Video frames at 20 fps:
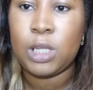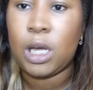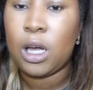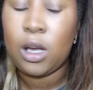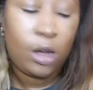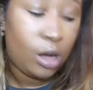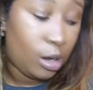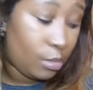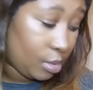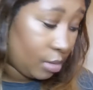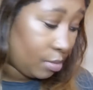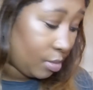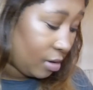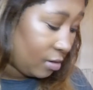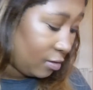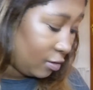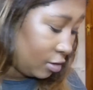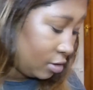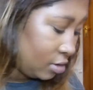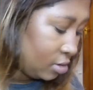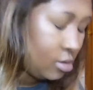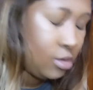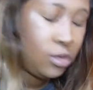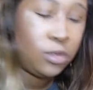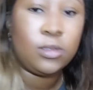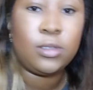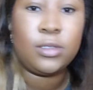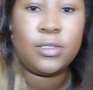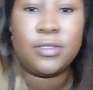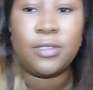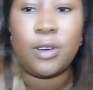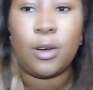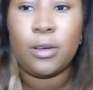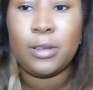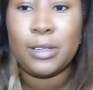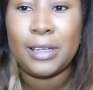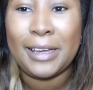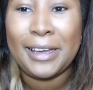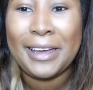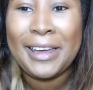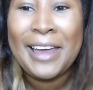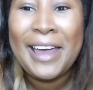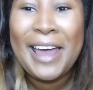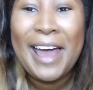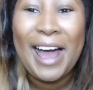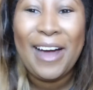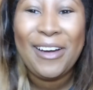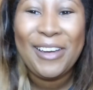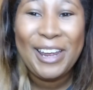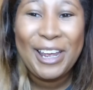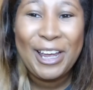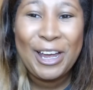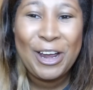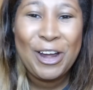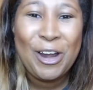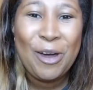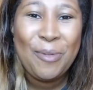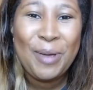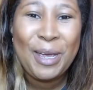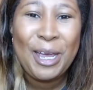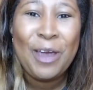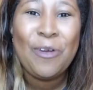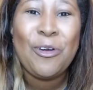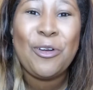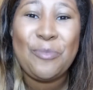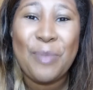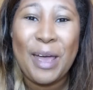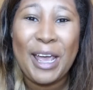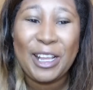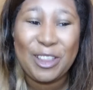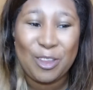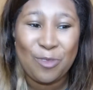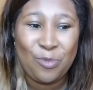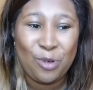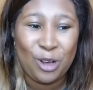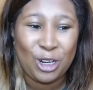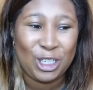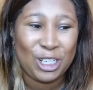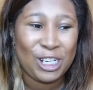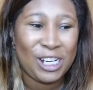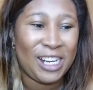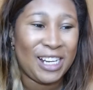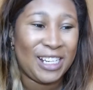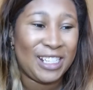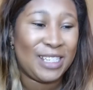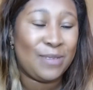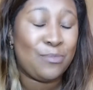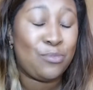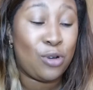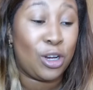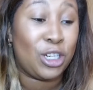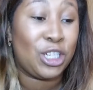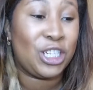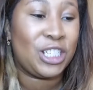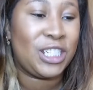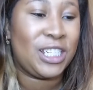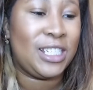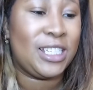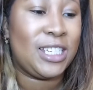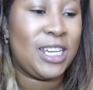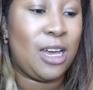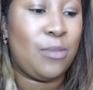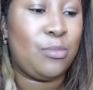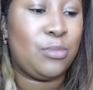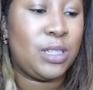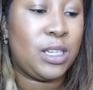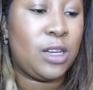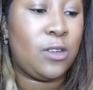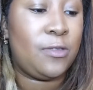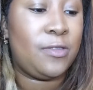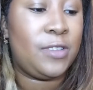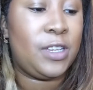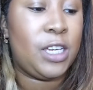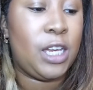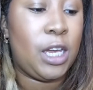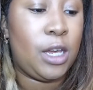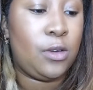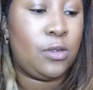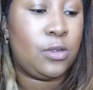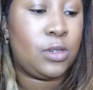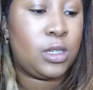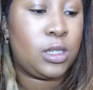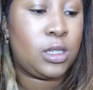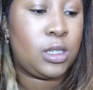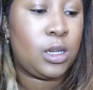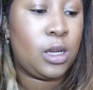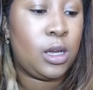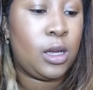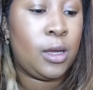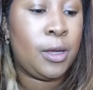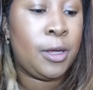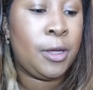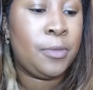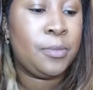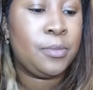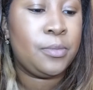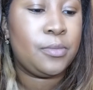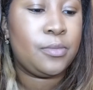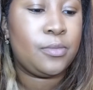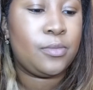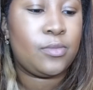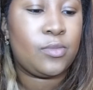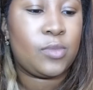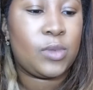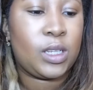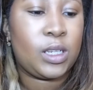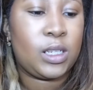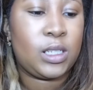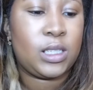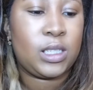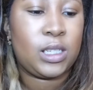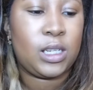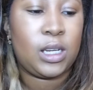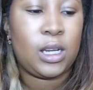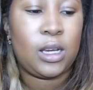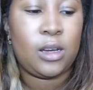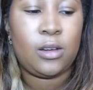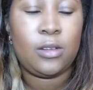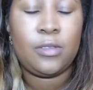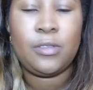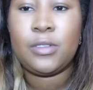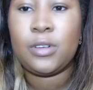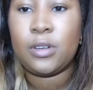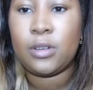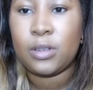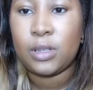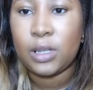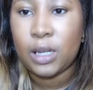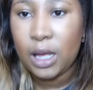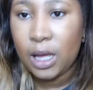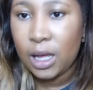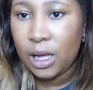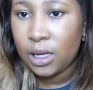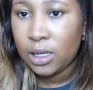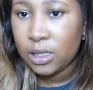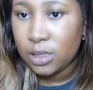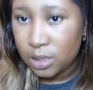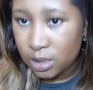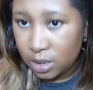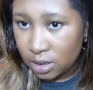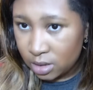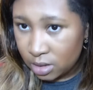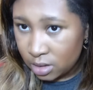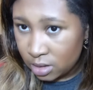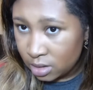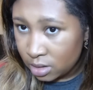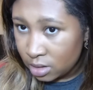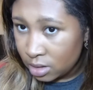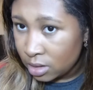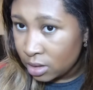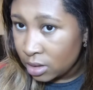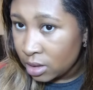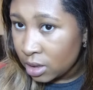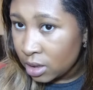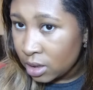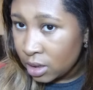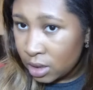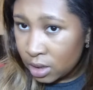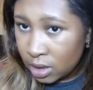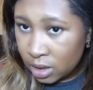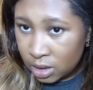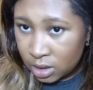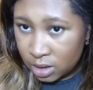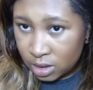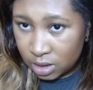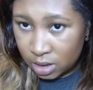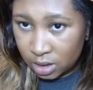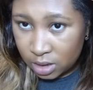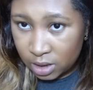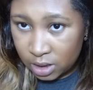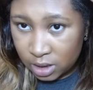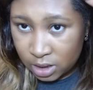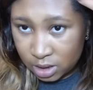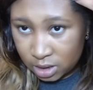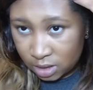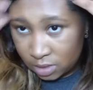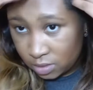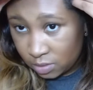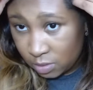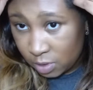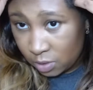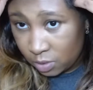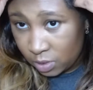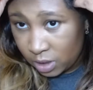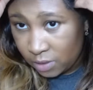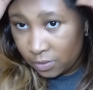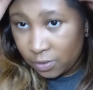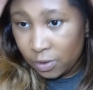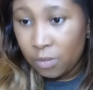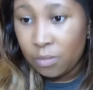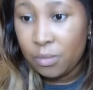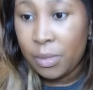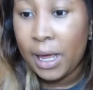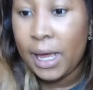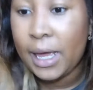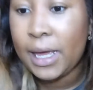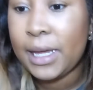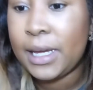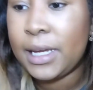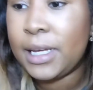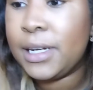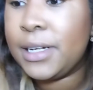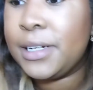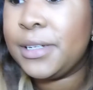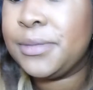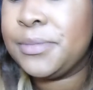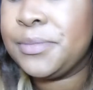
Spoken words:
I can't be bothered. Sorry there. How economic it would make the product in terms of use. So now I've done that. So you can see on my wee look there.